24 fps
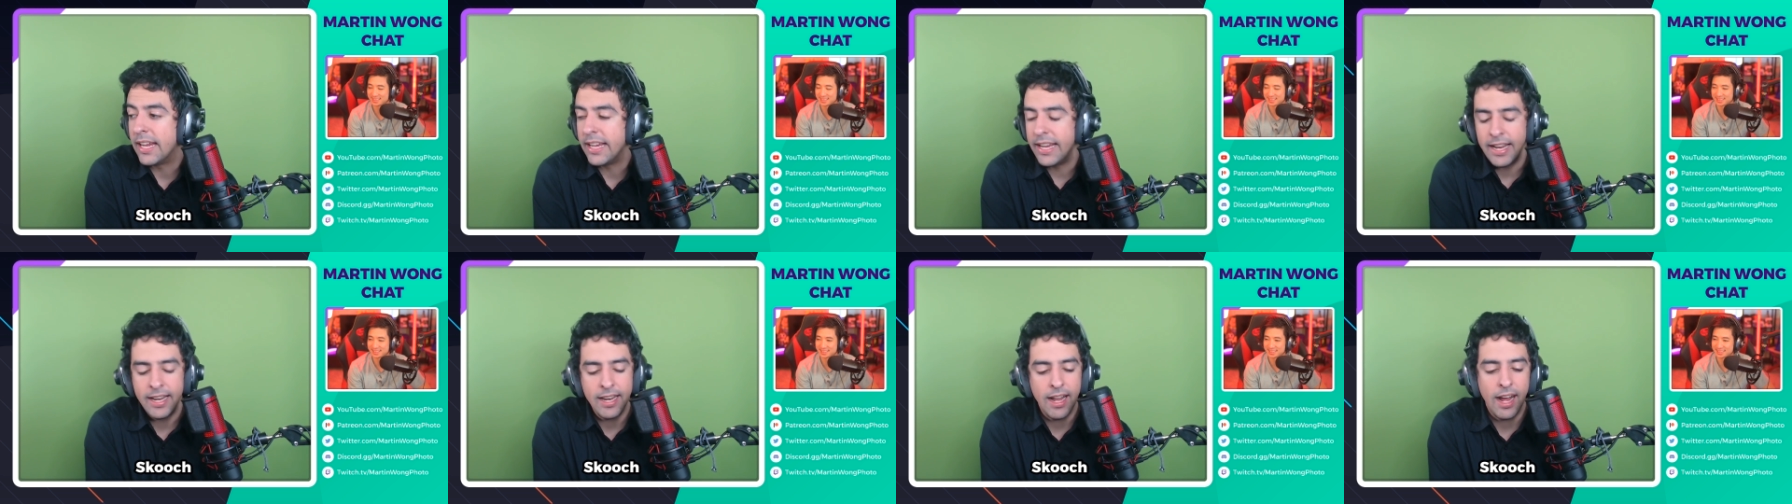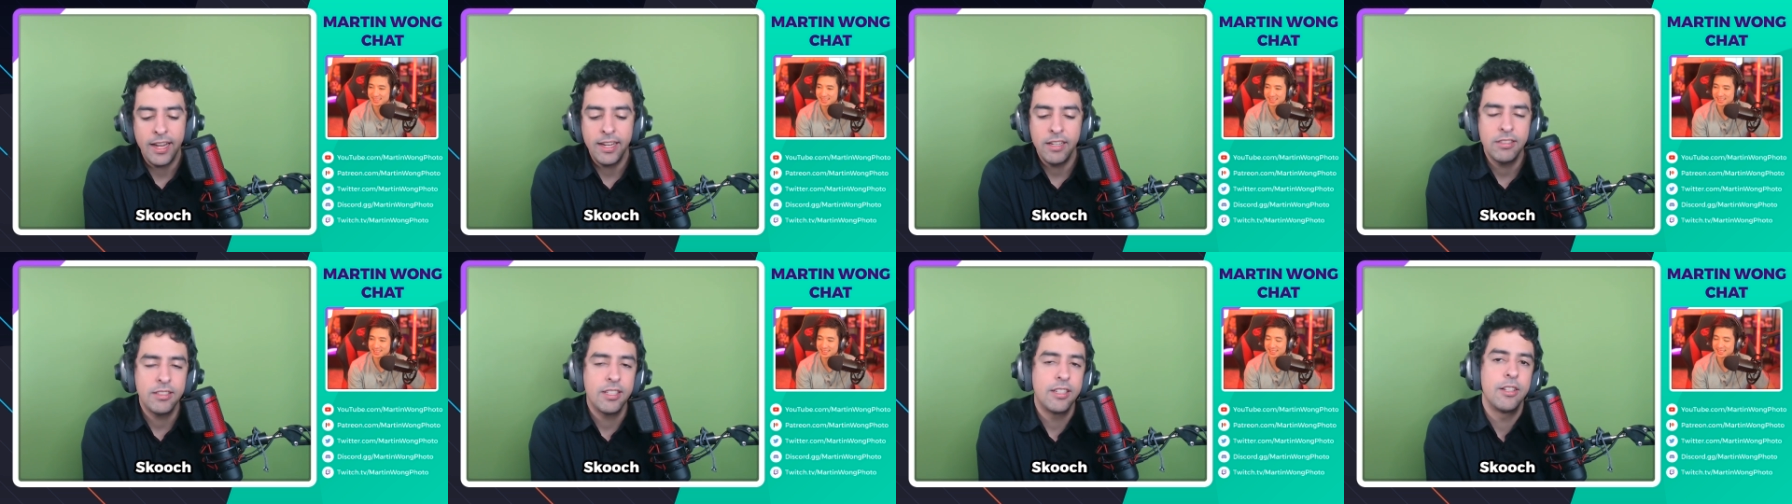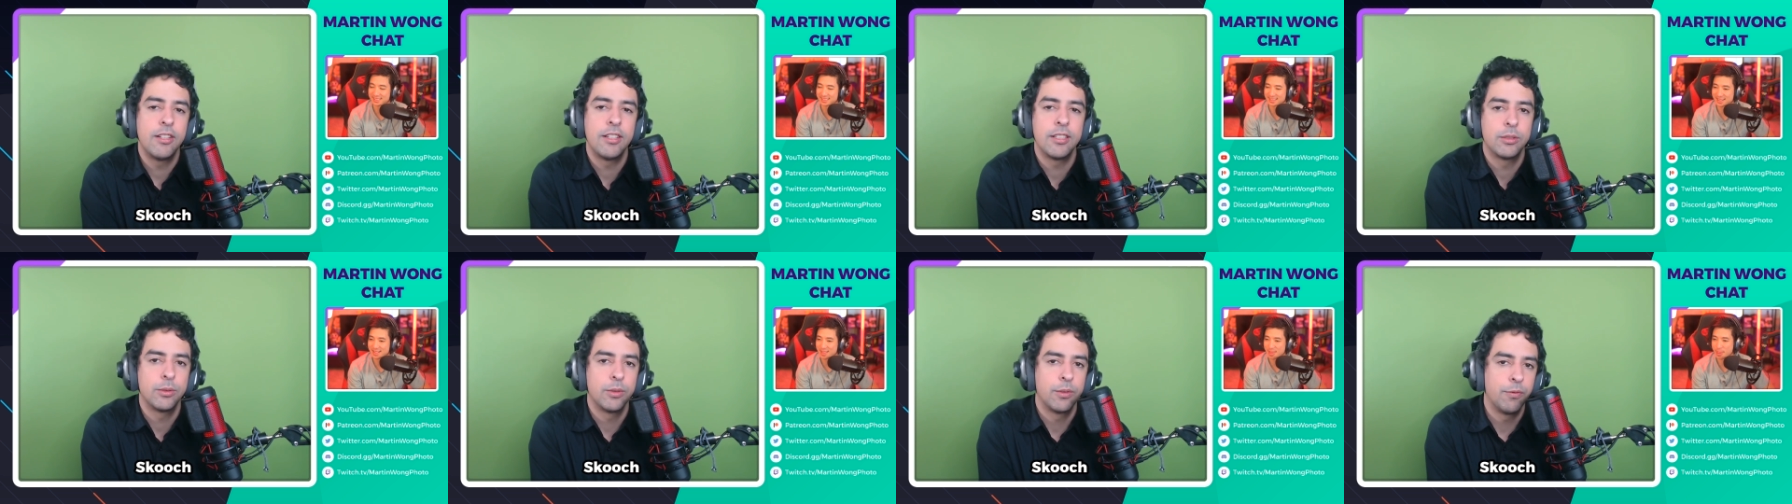and I used to
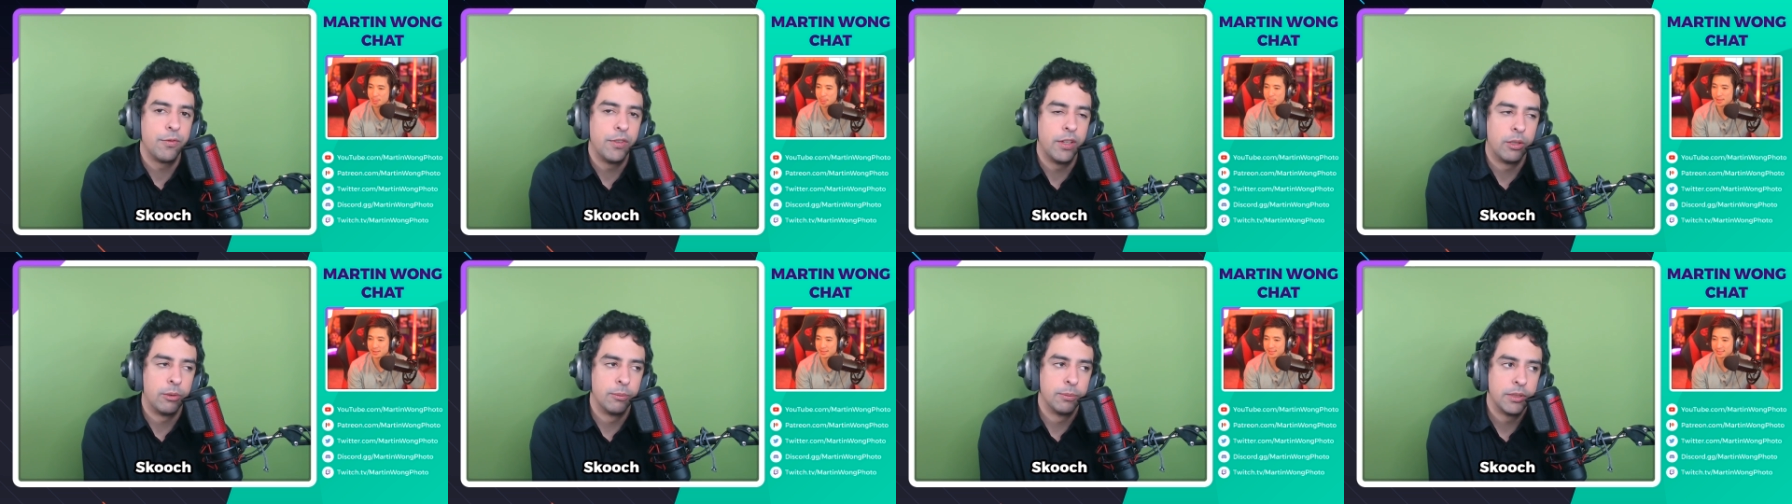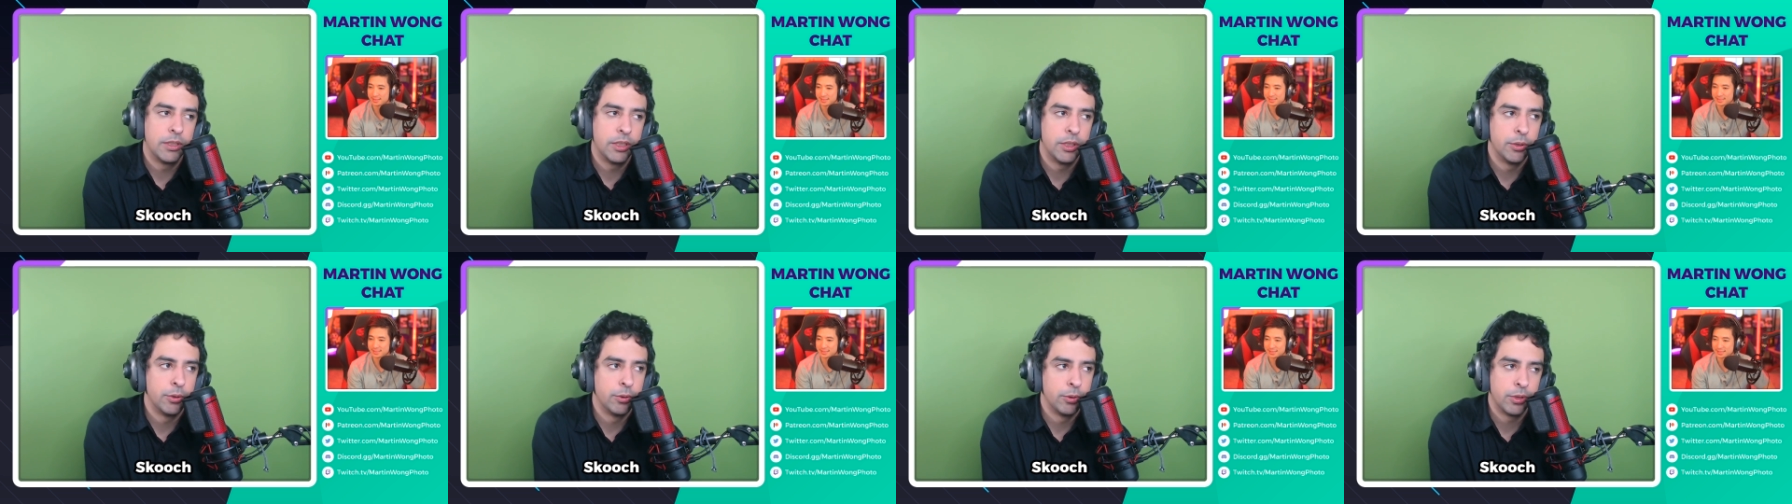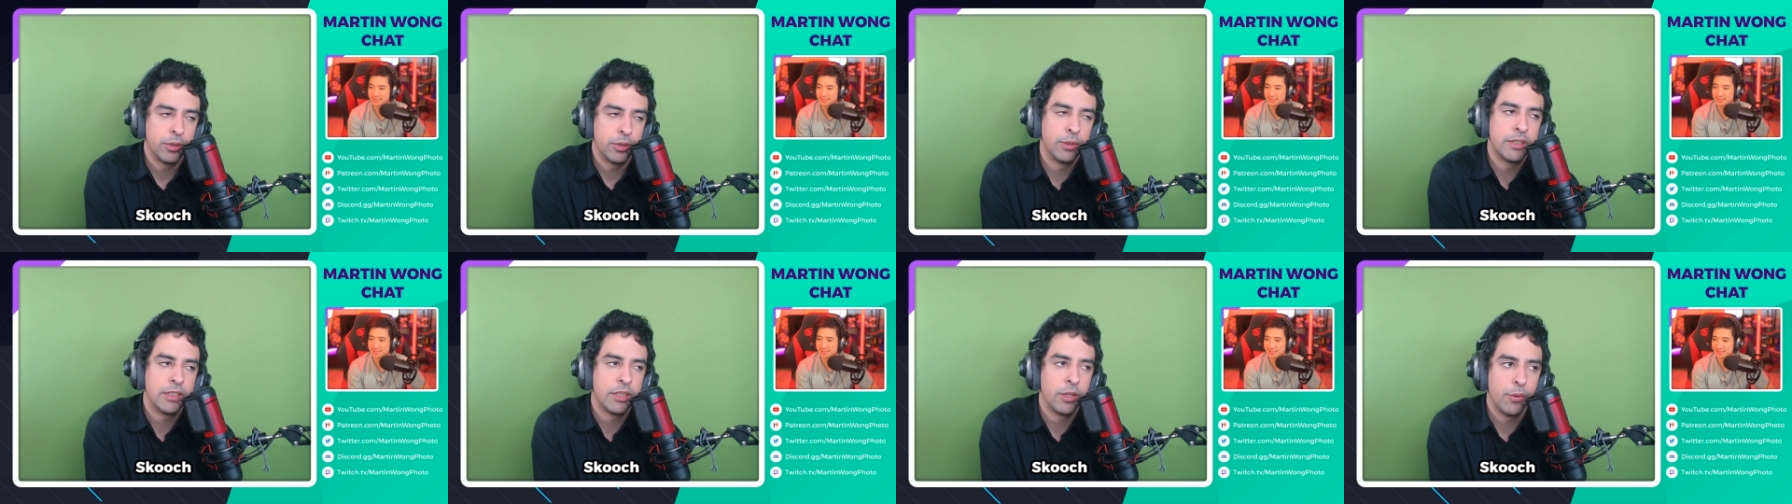do this with film too,
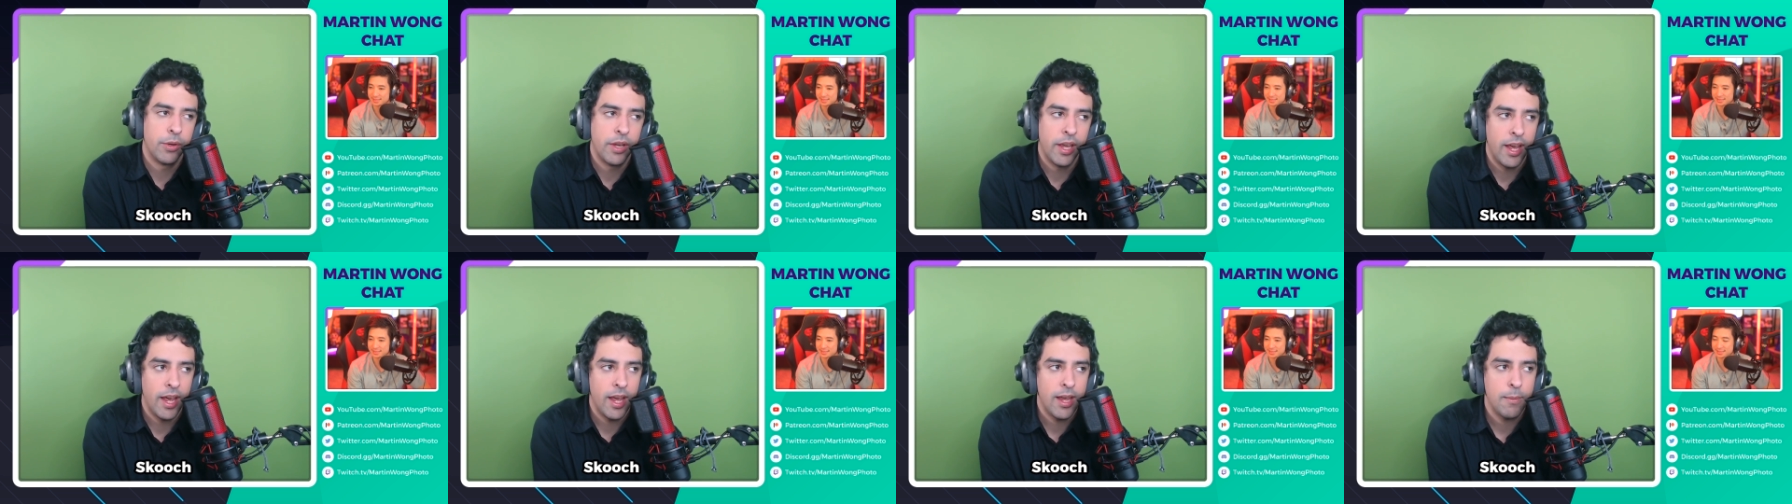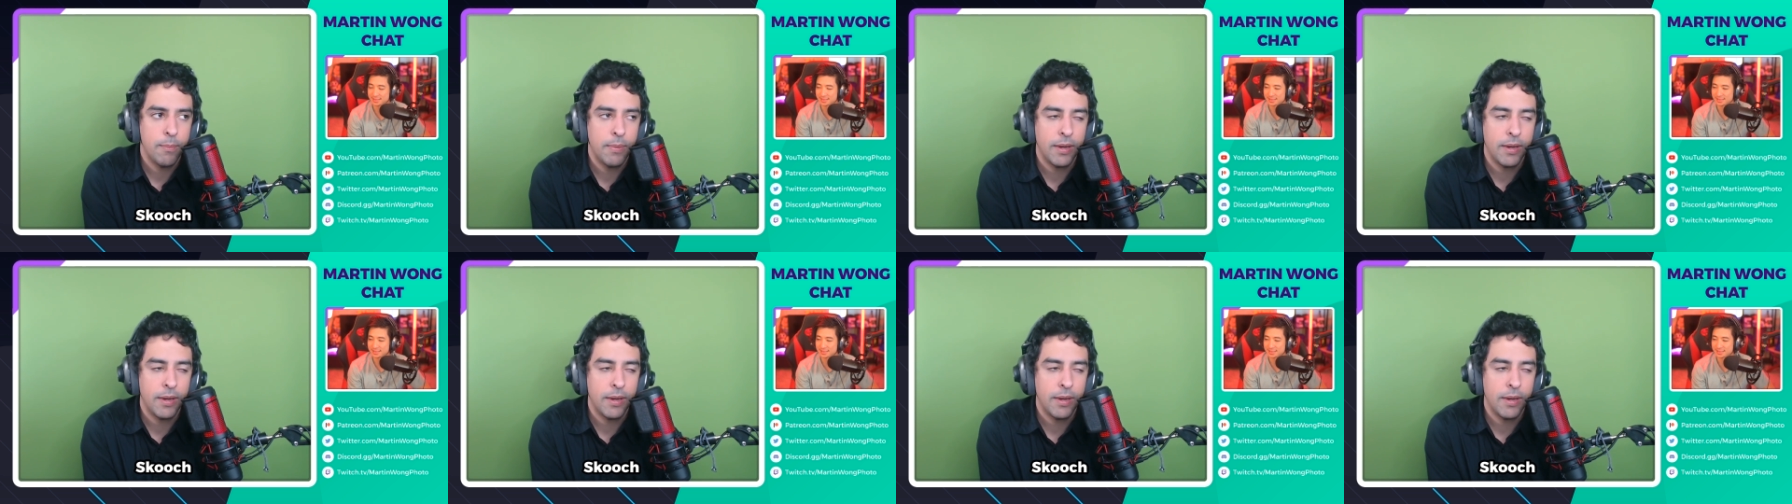so it's okay.